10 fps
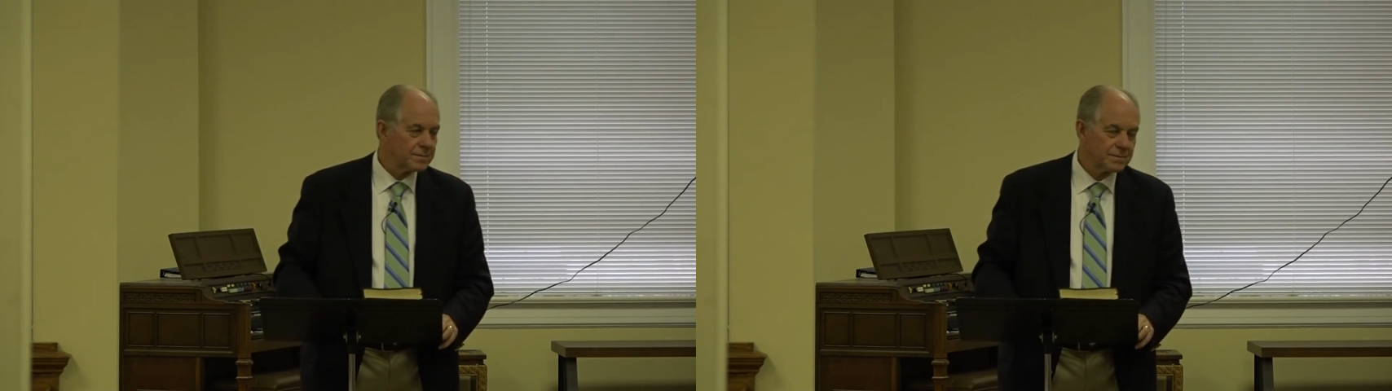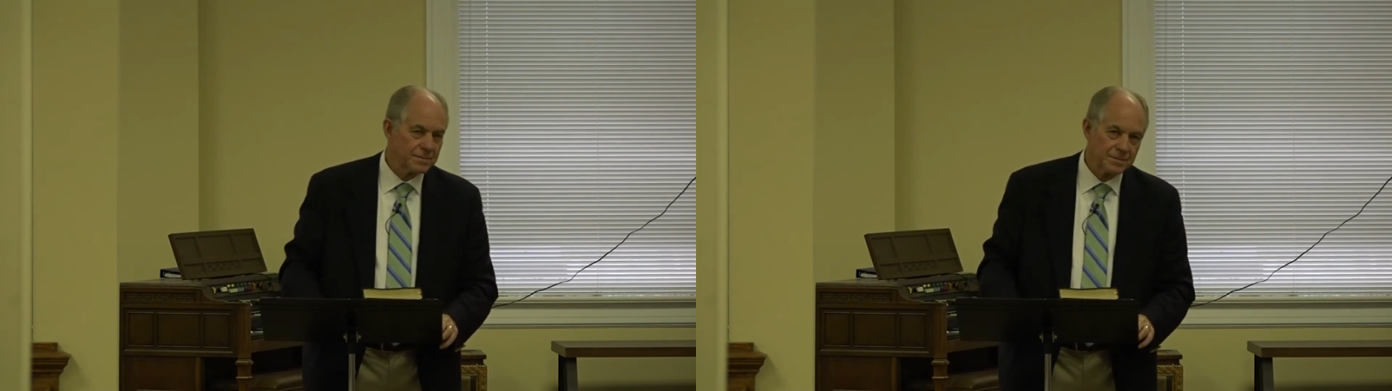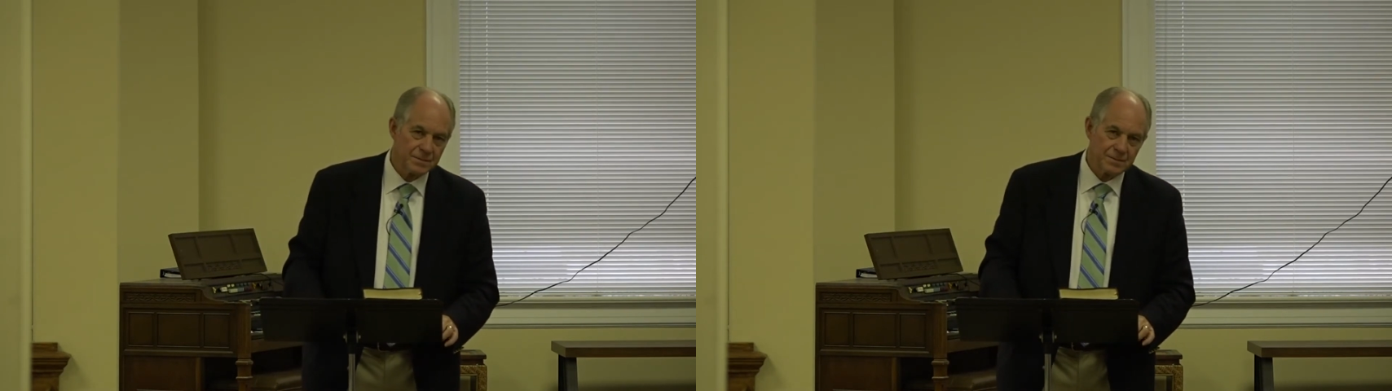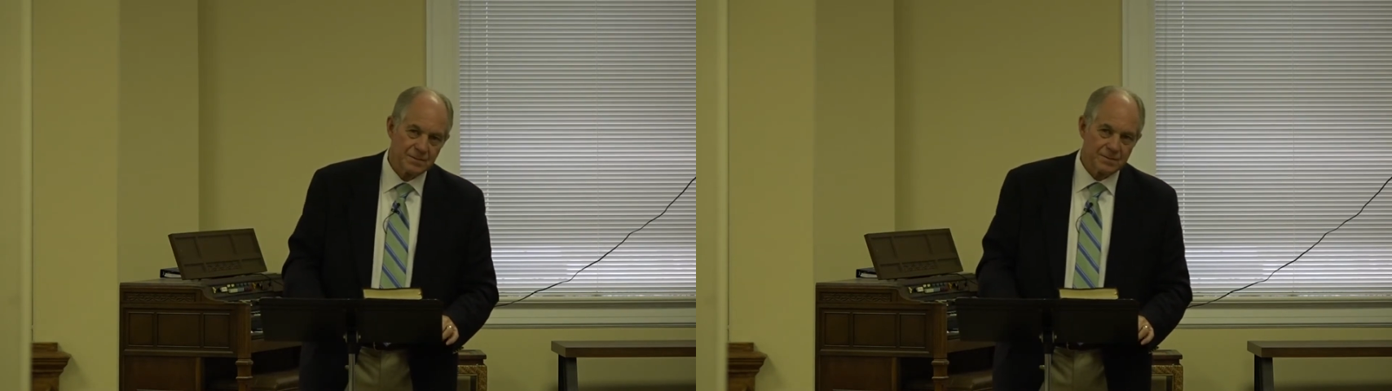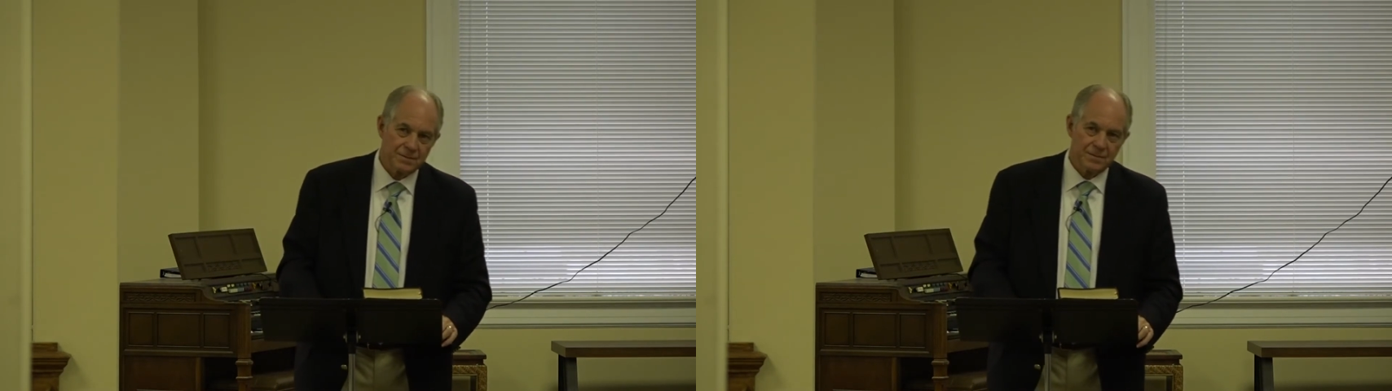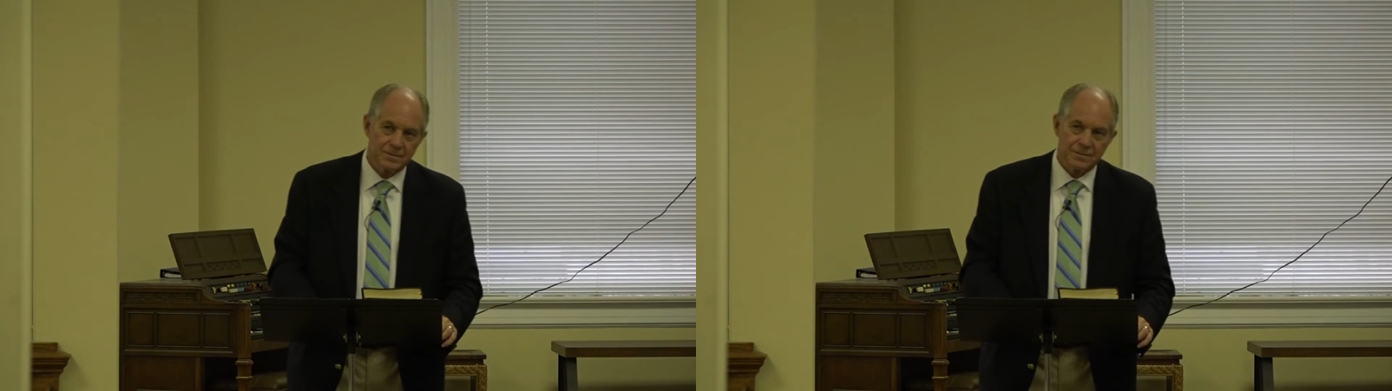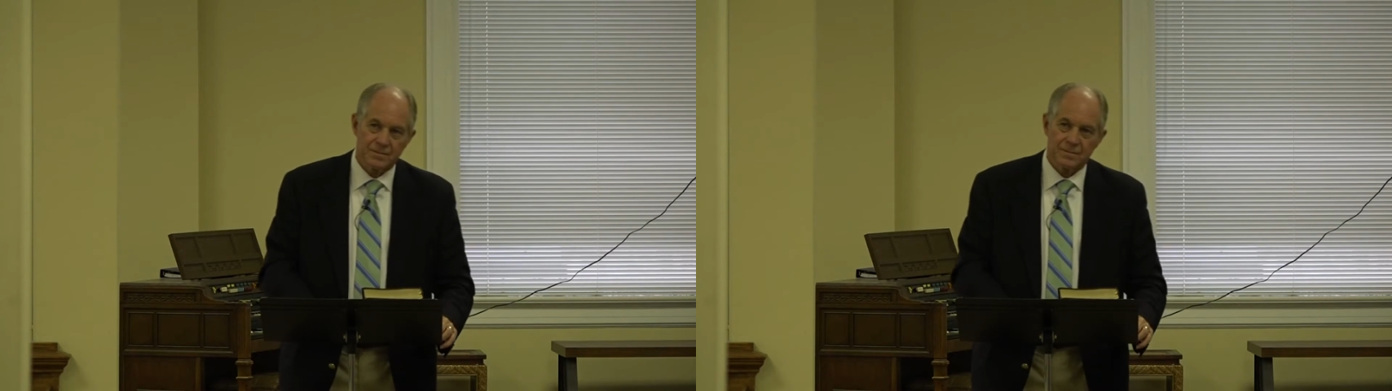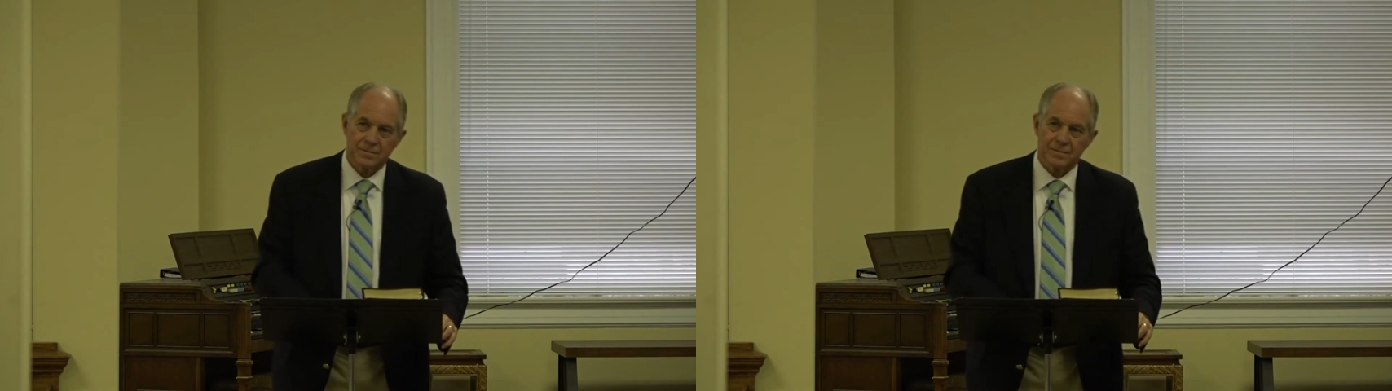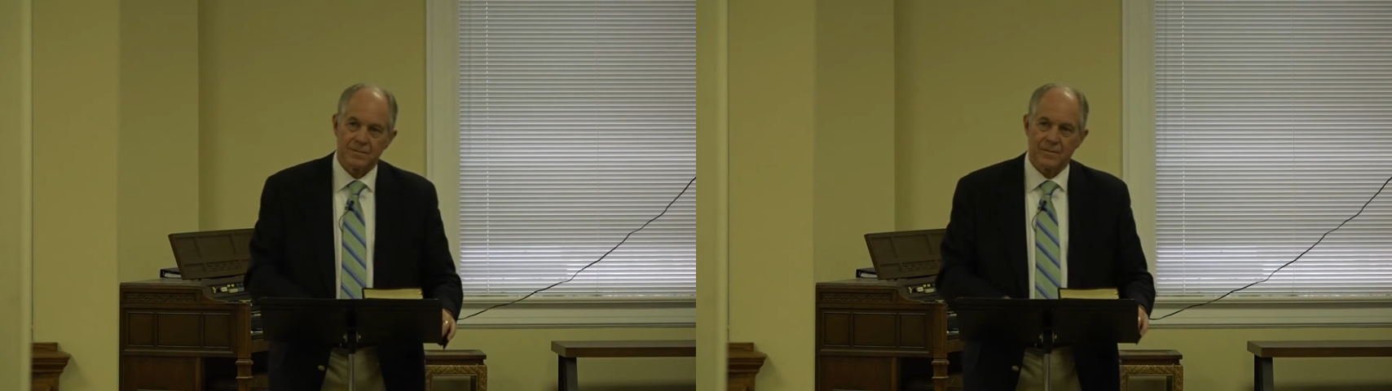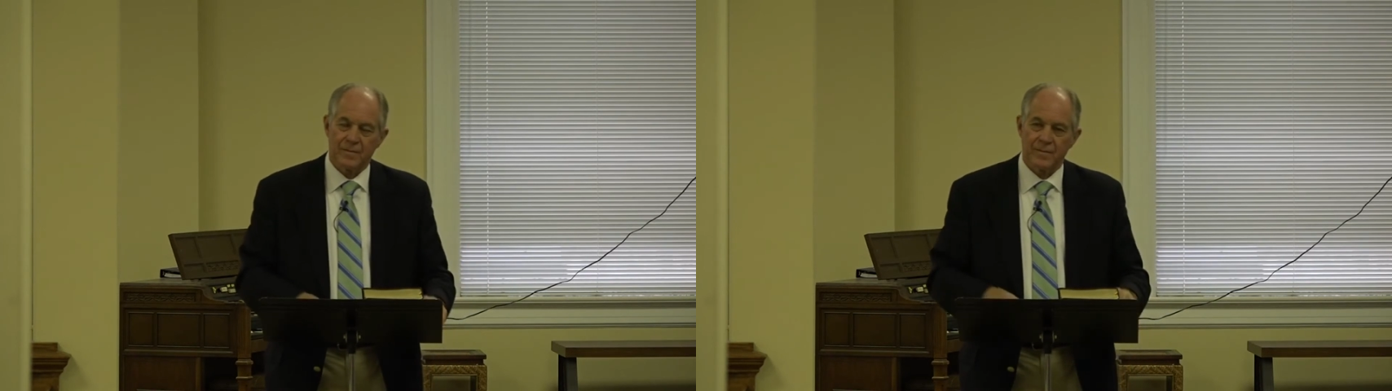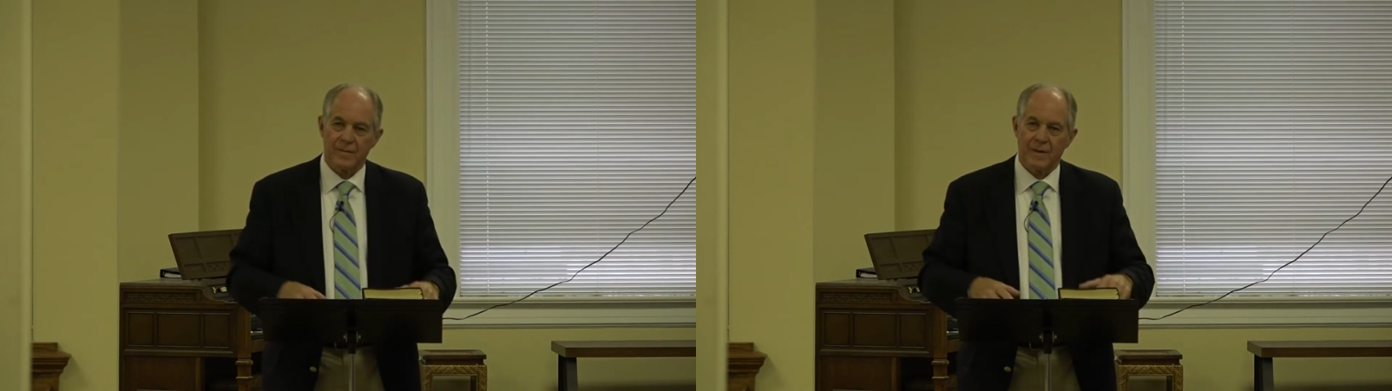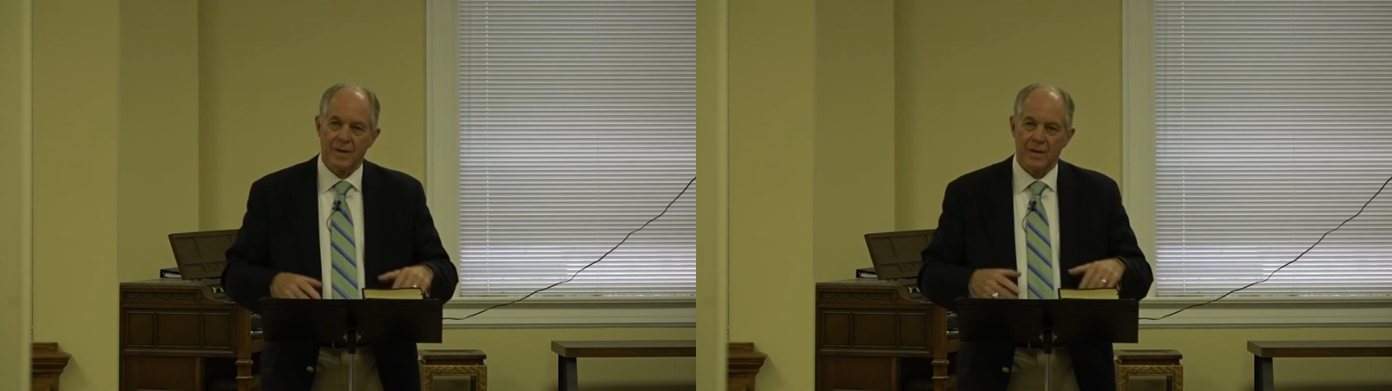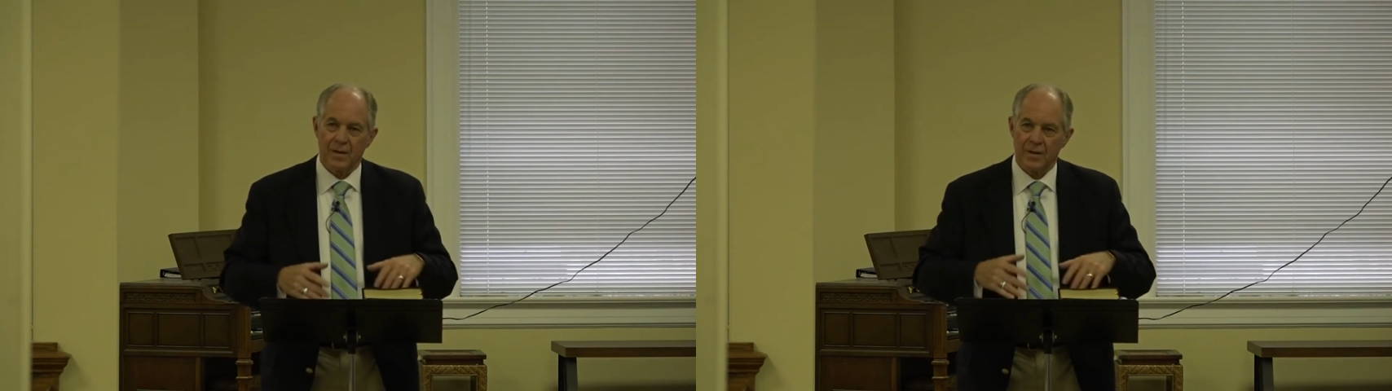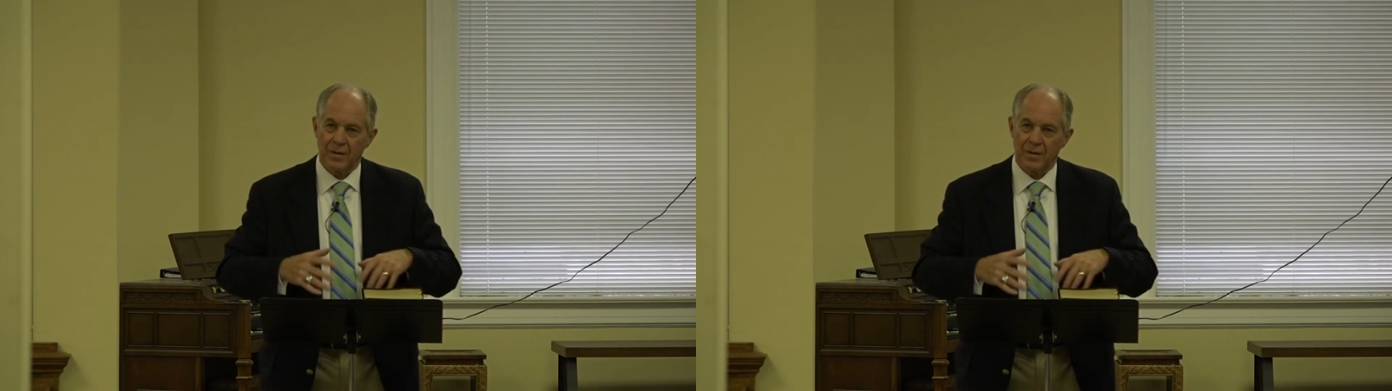[no speech]